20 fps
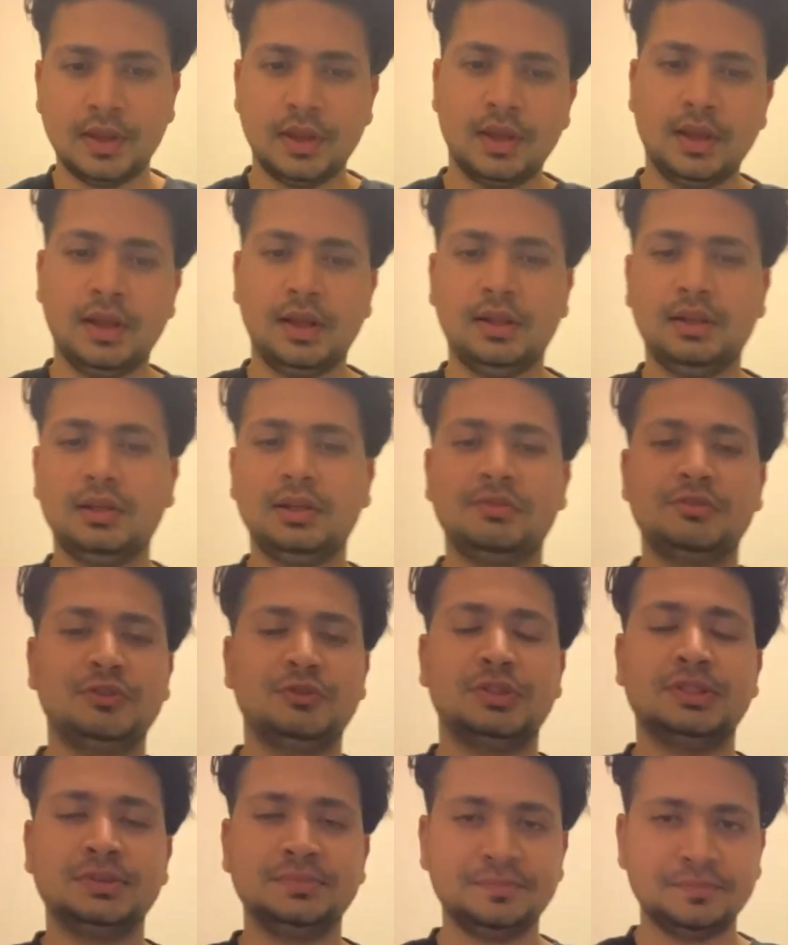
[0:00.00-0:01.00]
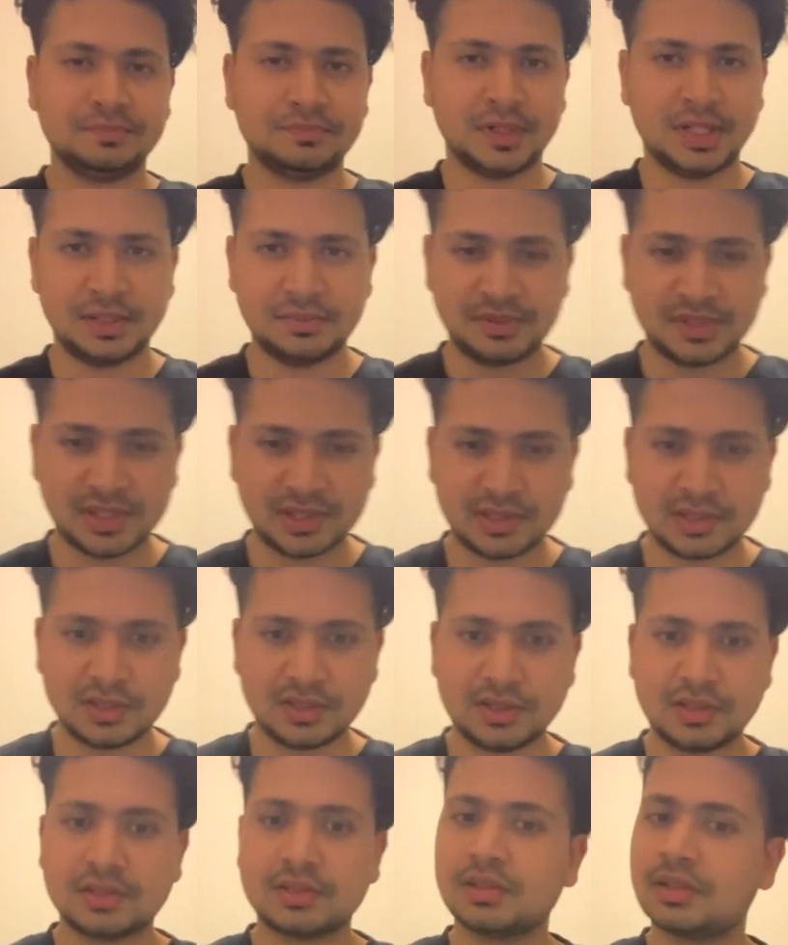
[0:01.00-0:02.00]
Hello everyone, my name is
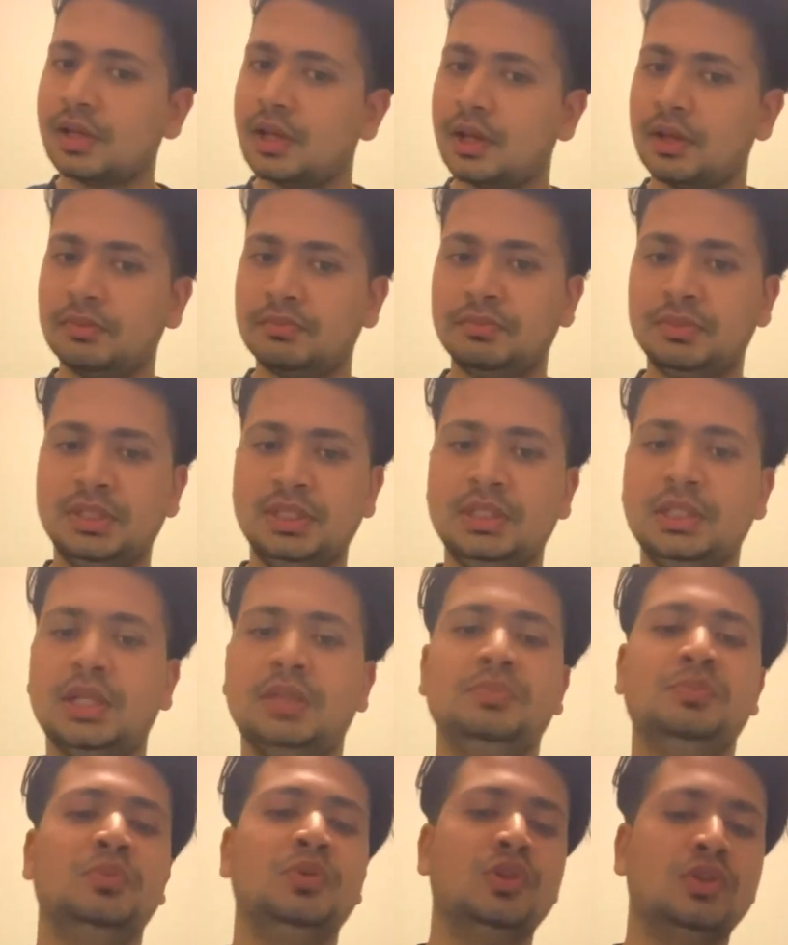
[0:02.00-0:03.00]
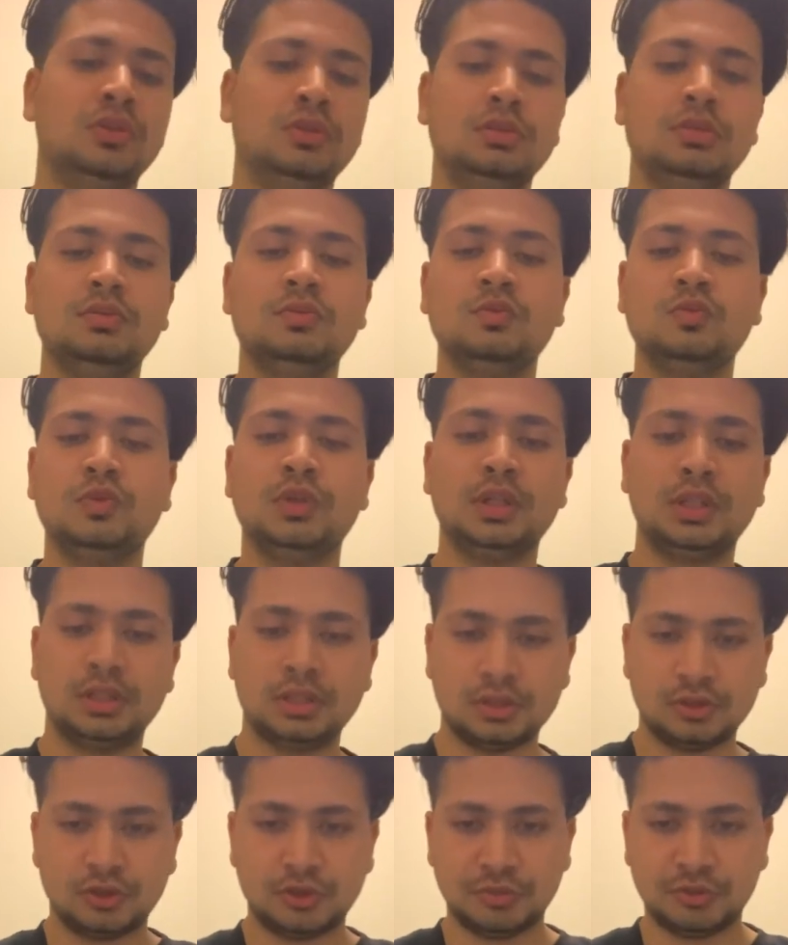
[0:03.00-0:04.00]
Assis. Me and Bone work in the
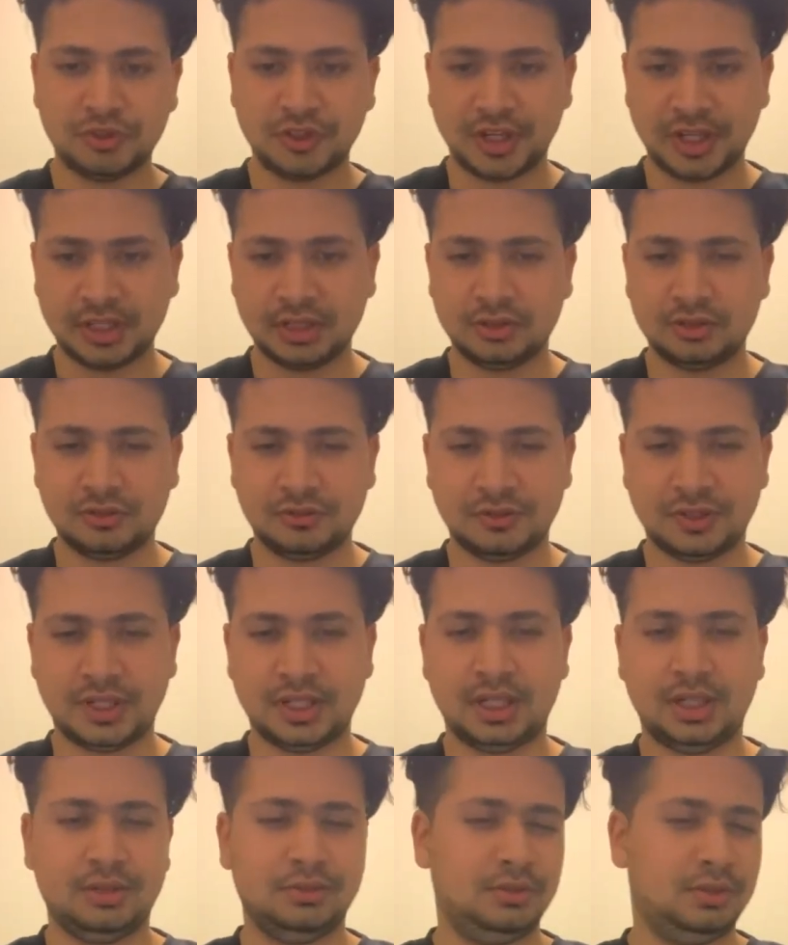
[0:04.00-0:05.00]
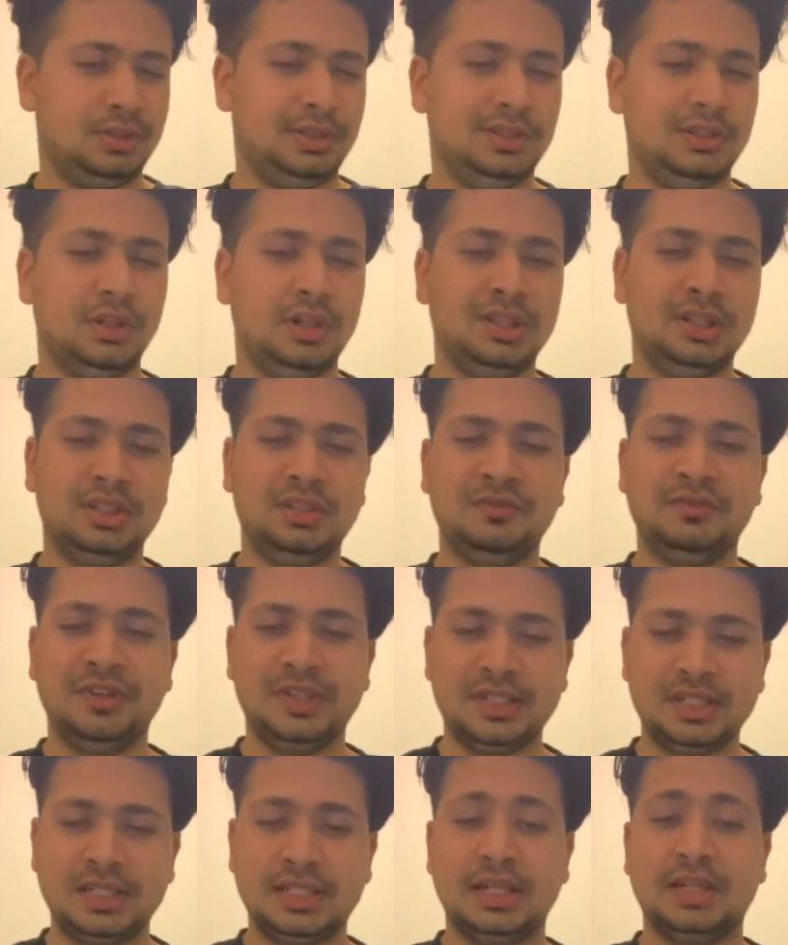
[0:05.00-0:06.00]
group together to find out the other
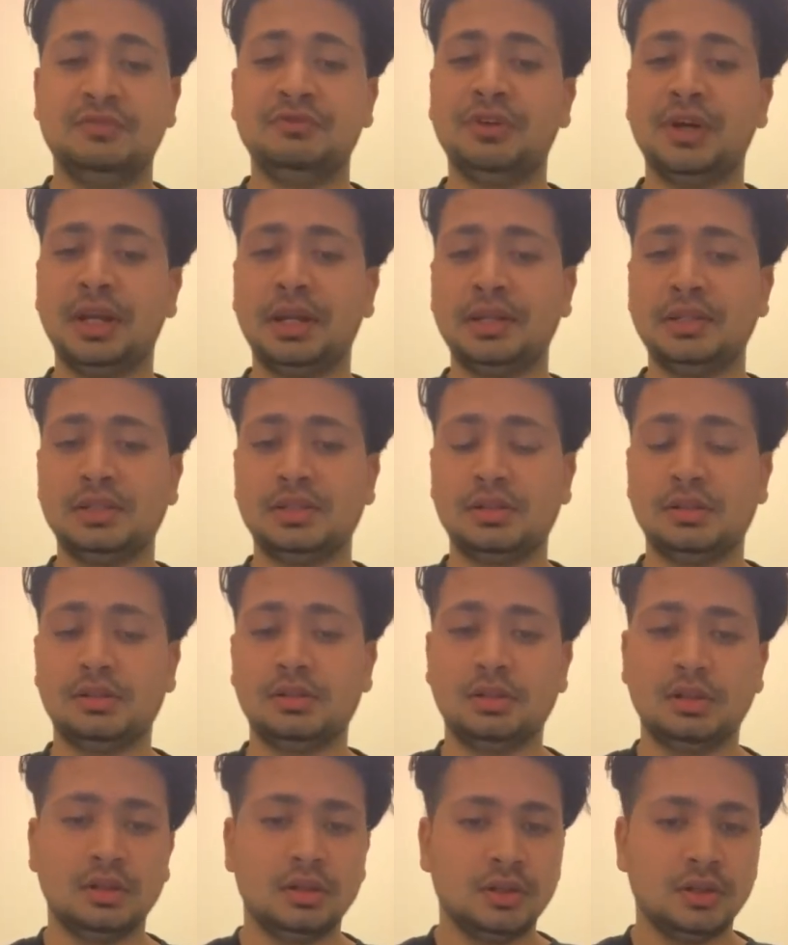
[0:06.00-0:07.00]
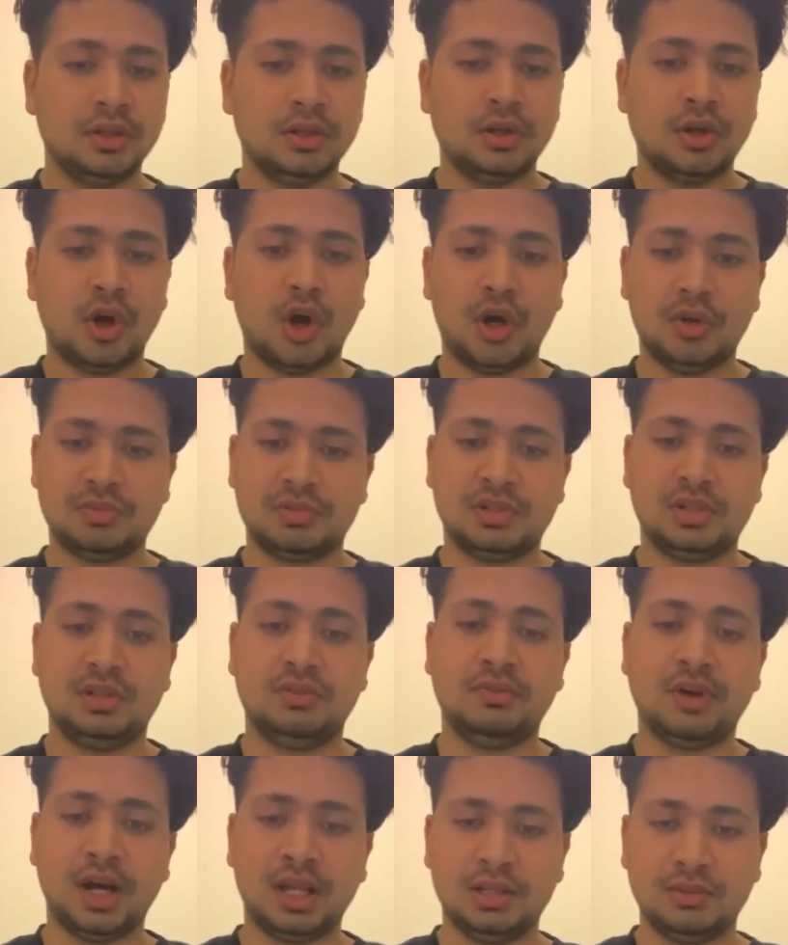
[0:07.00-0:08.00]
investing and financial options
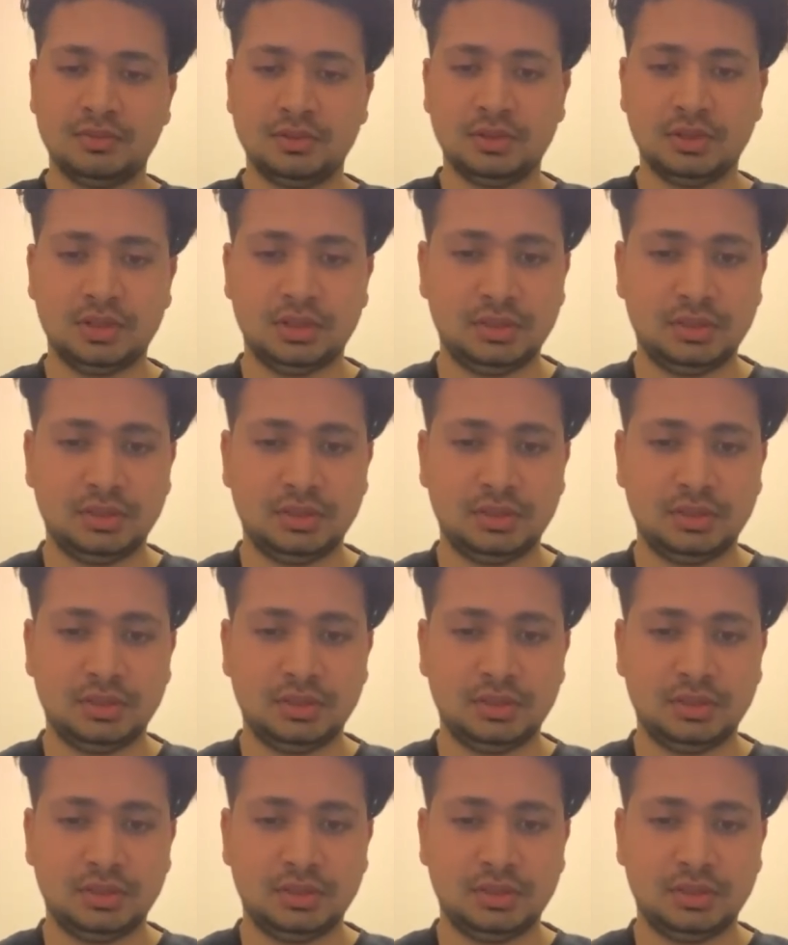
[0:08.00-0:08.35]
available on the